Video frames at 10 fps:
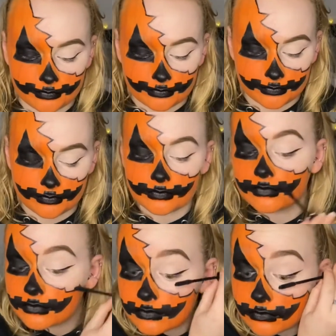going in with my
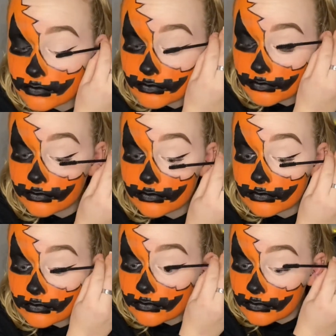Happy Go Lash
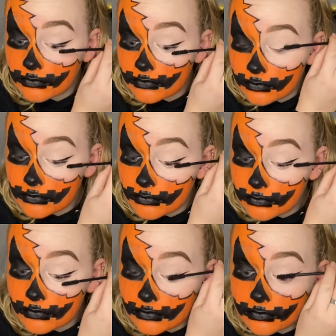from
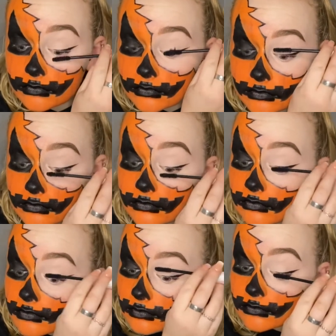Body
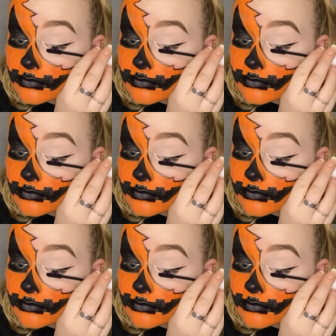Shop.